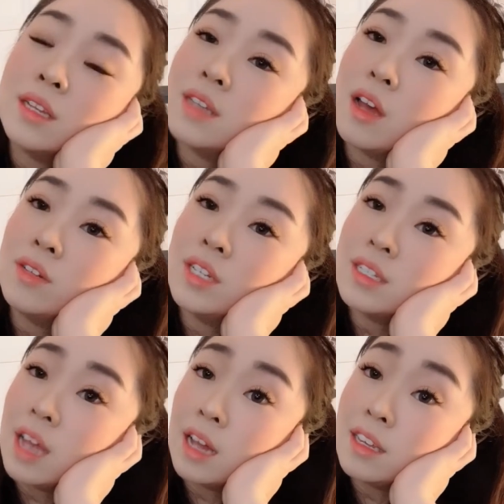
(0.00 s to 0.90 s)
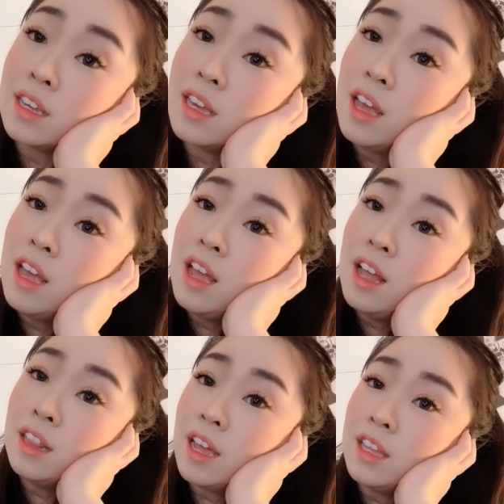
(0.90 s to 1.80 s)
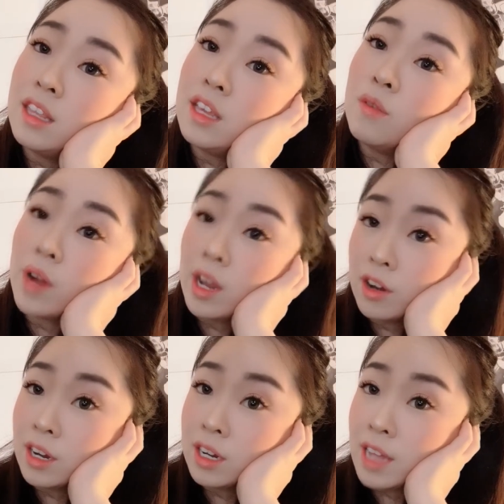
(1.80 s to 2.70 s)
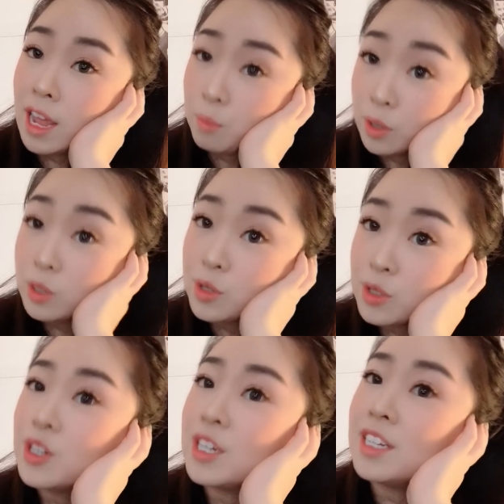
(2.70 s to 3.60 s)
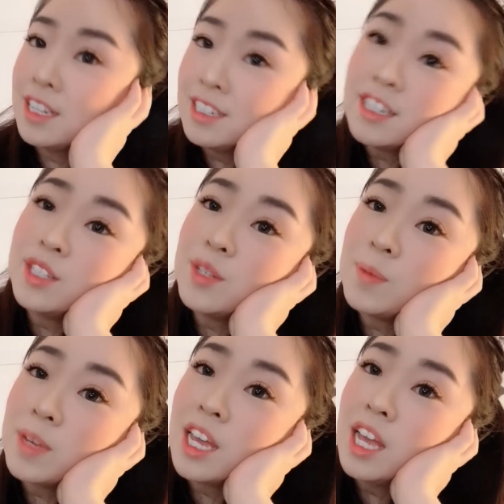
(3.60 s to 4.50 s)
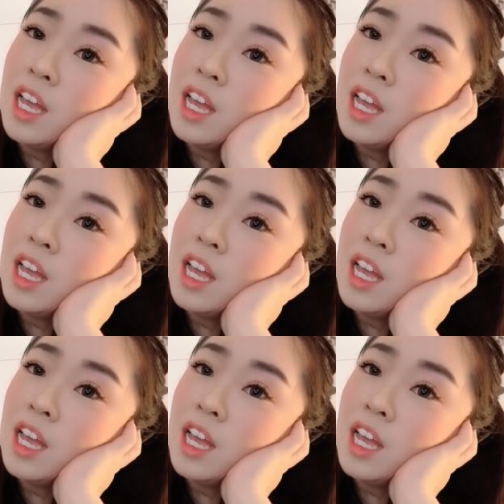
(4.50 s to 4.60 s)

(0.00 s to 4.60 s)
it sound exactly like the writer and, and producer intended it to be.